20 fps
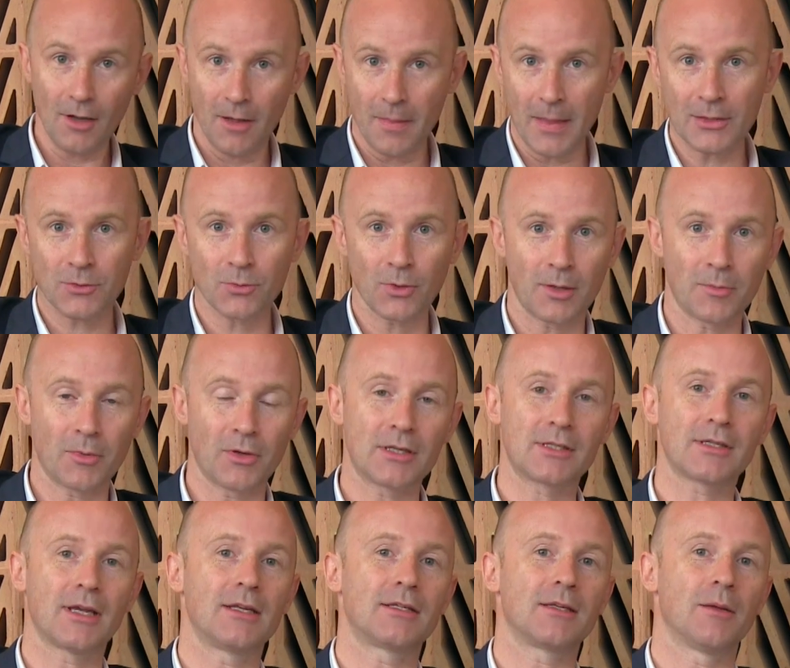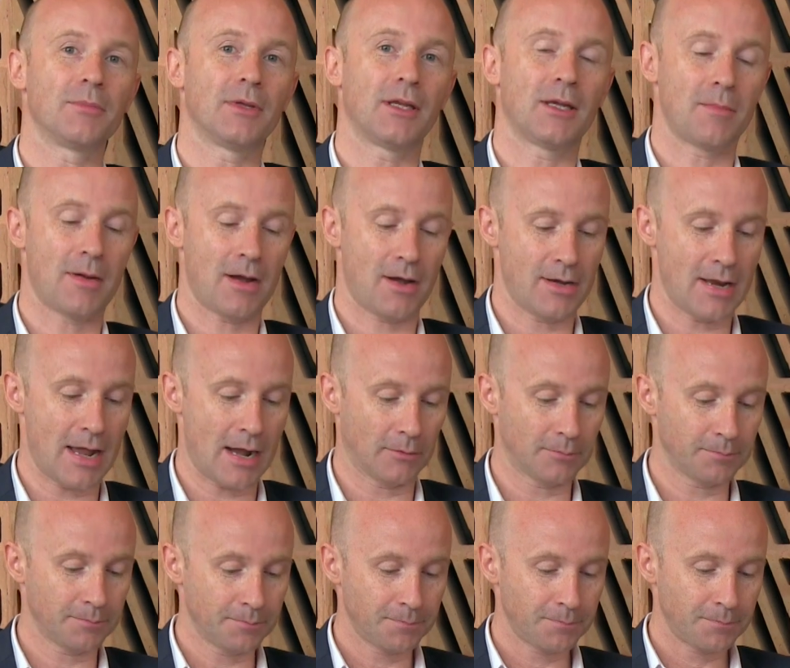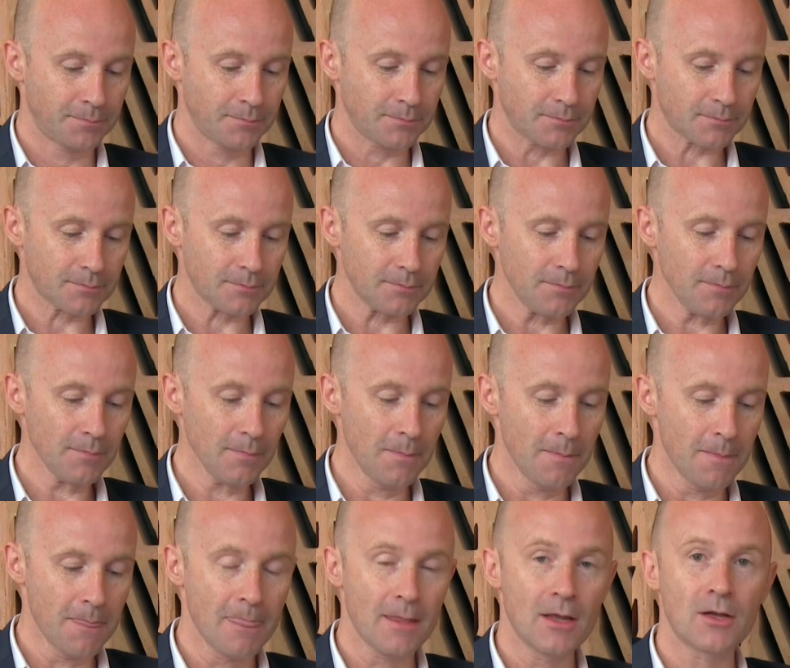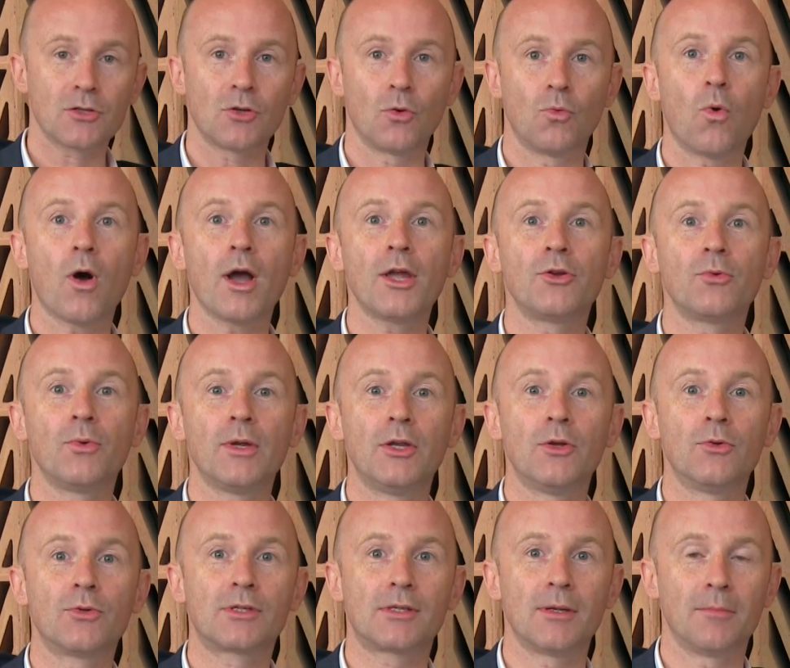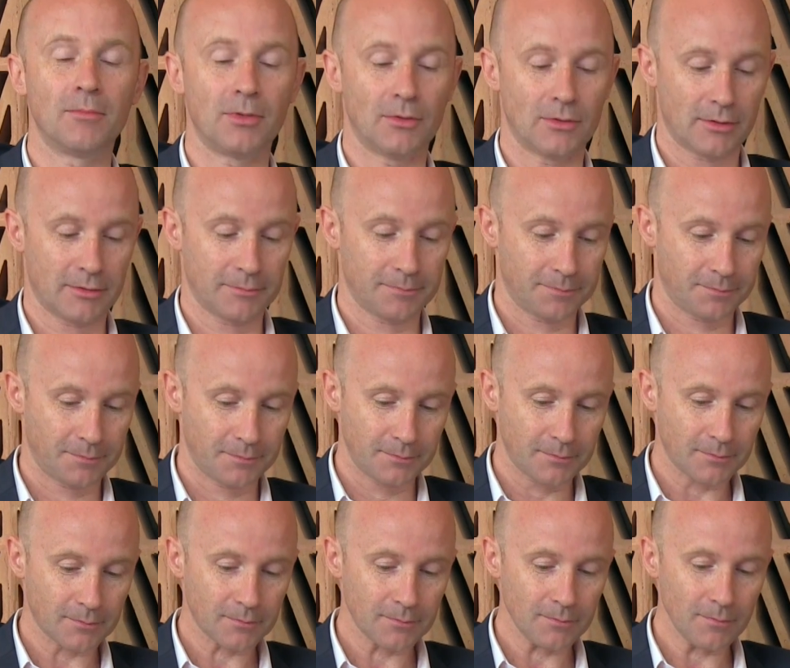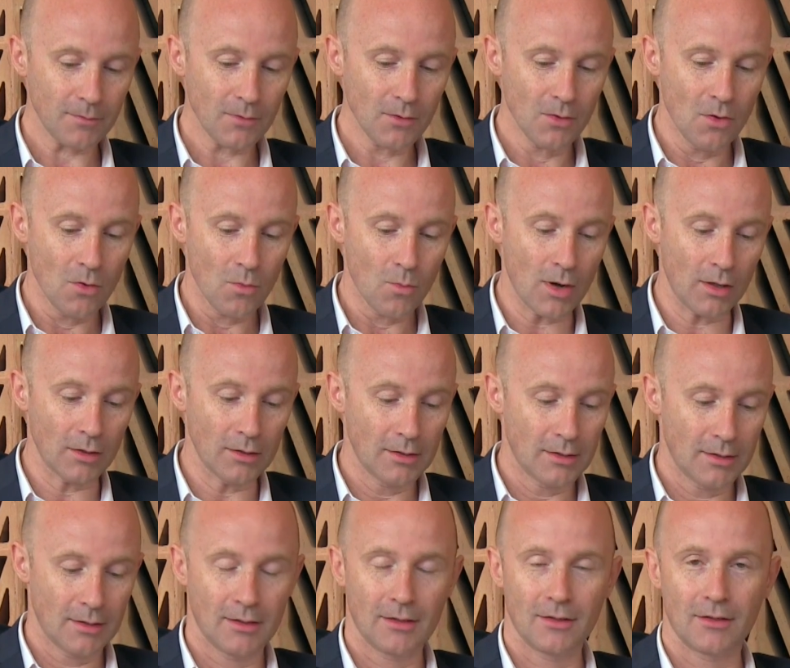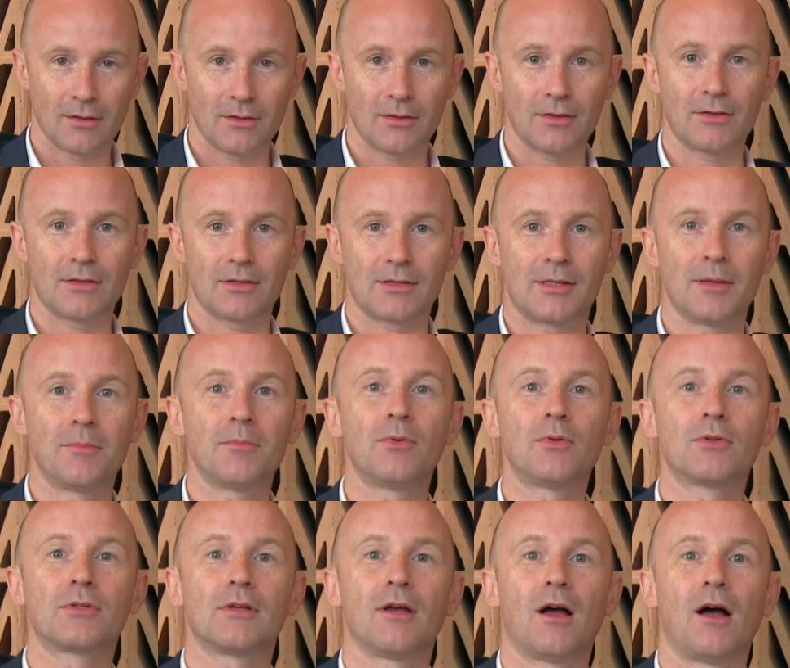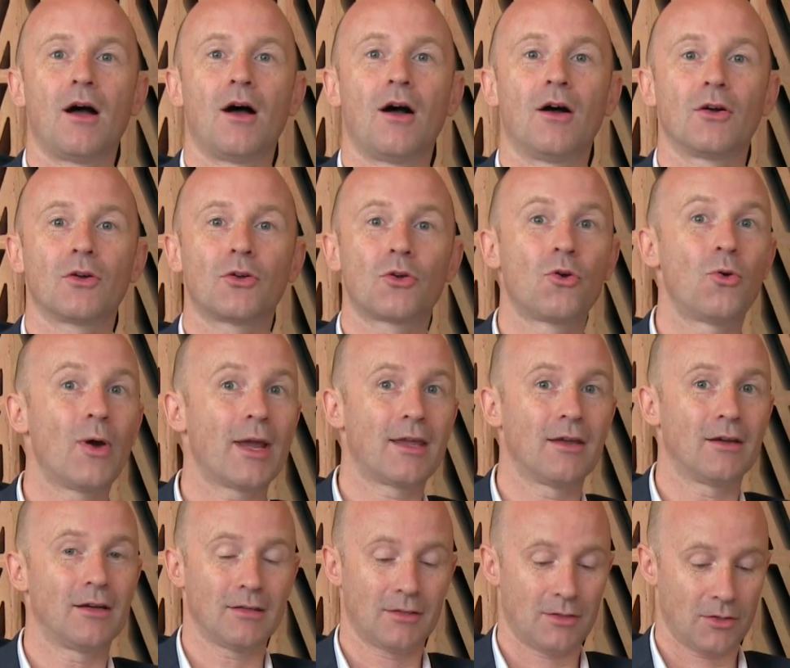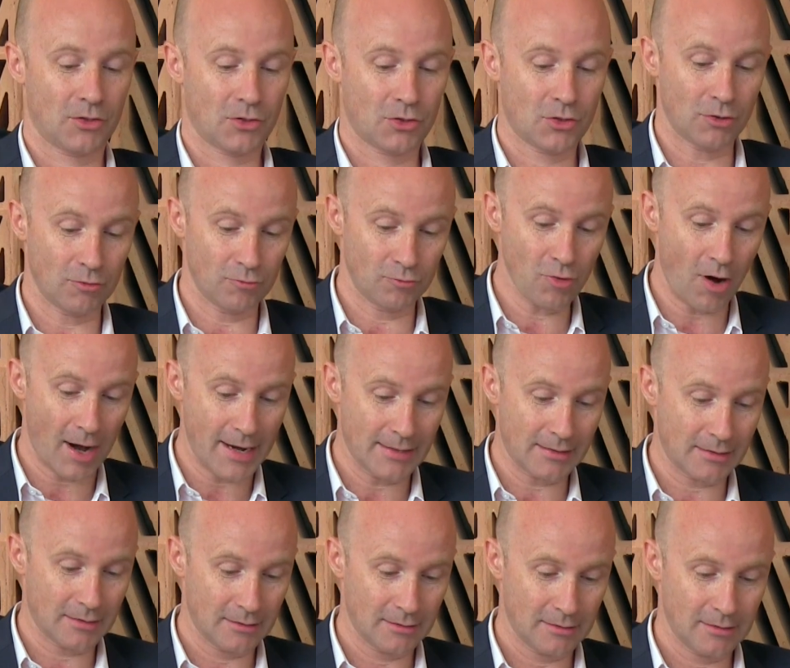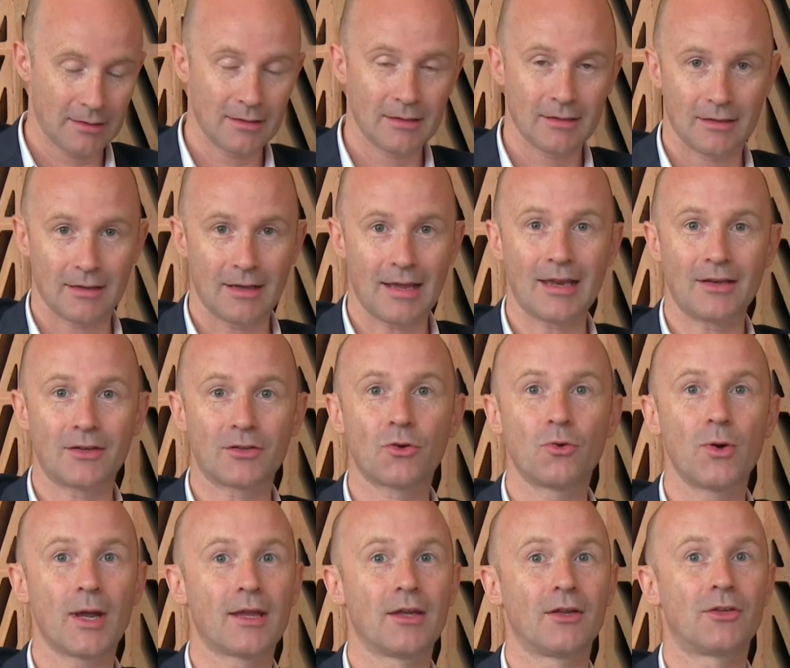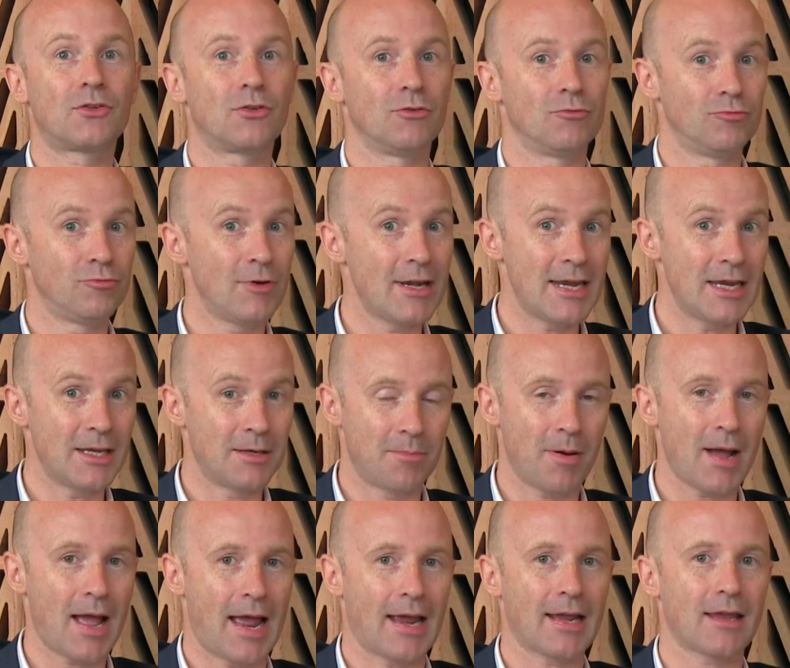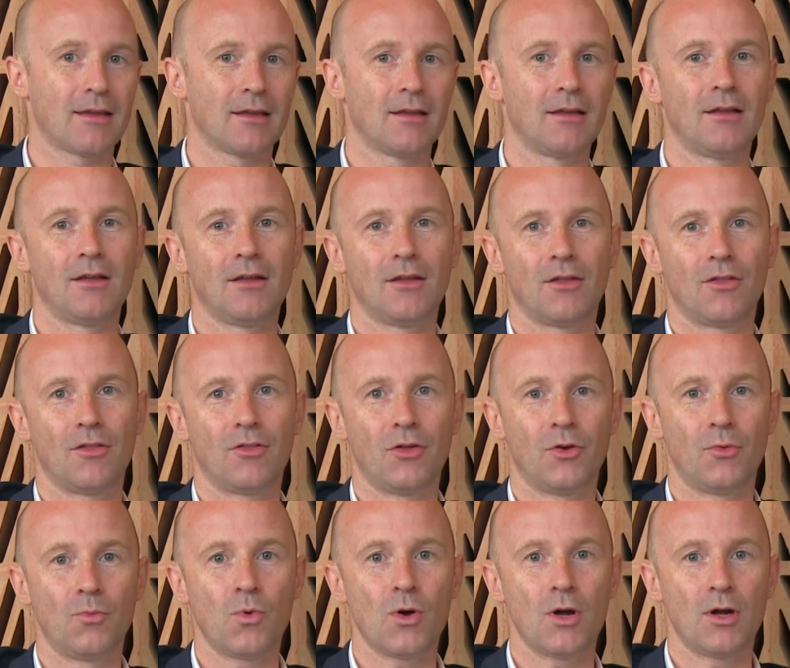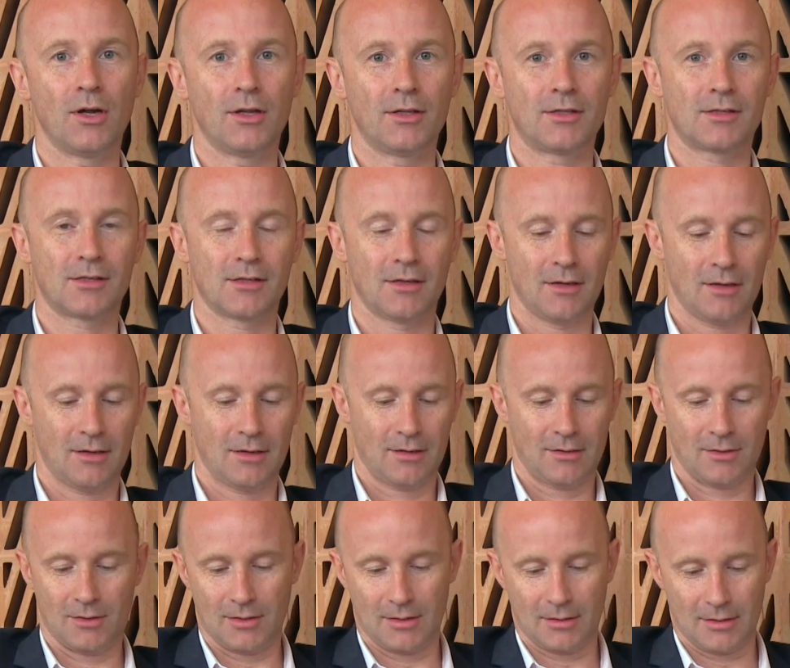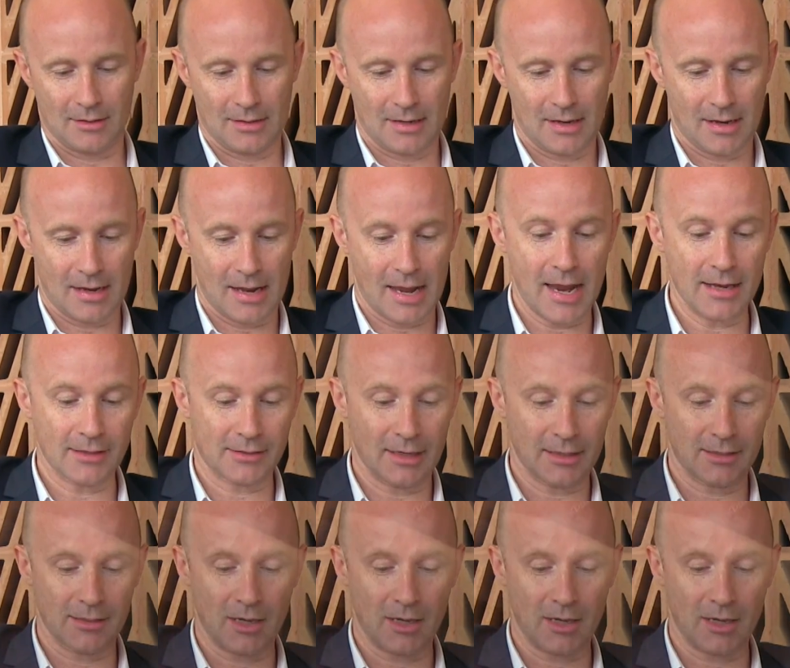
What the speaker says: And that's what I'm going to say something about now. So why do we use symbols? Well, symbols are quicker to write and quicker to read back than words. Here's an